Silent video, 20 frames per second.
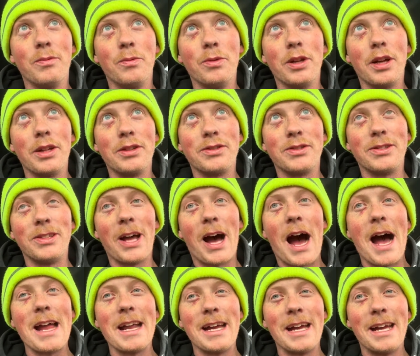it's
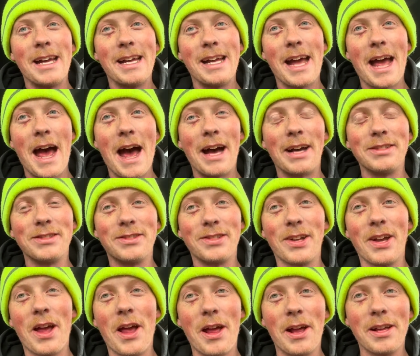not as
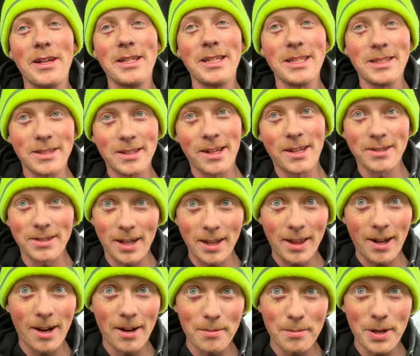easy as I
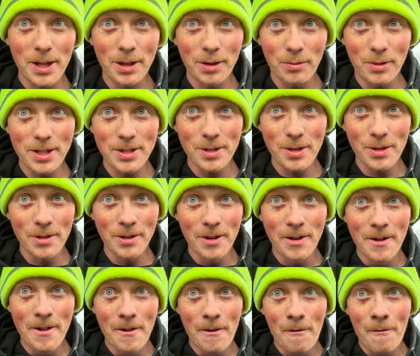thought it'd be in the winter.
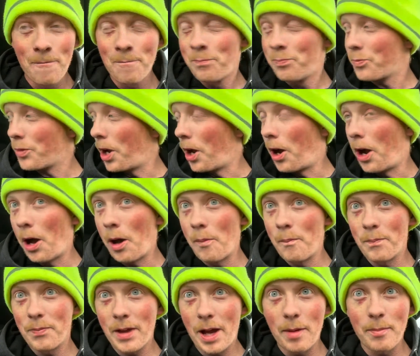
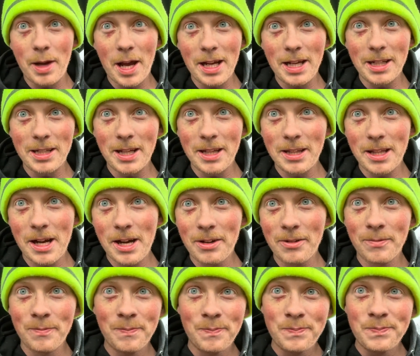I'm hanging in there,
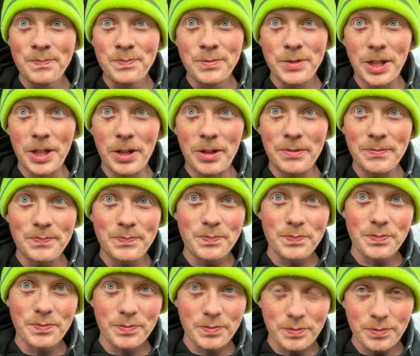you know.
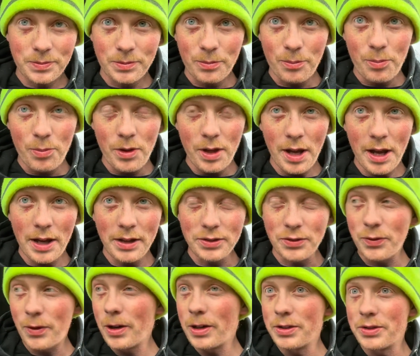As
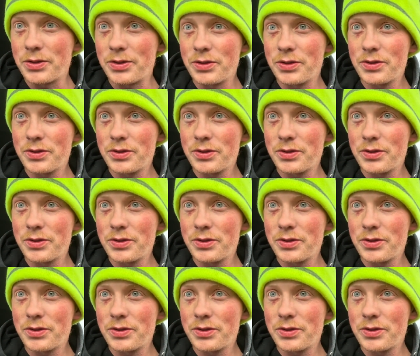far as